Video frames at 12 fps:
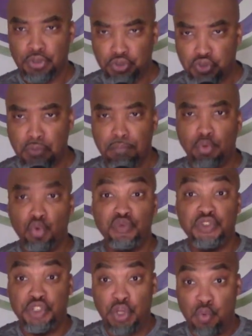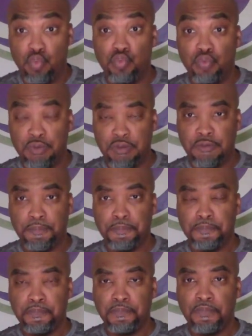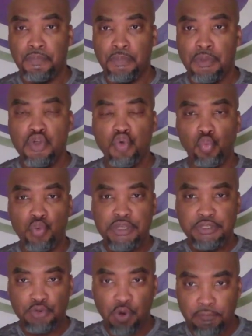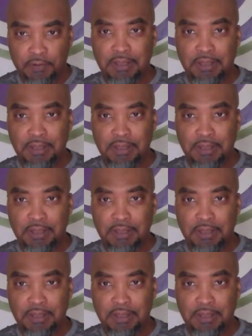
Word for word: to move stones. Amen. We serve a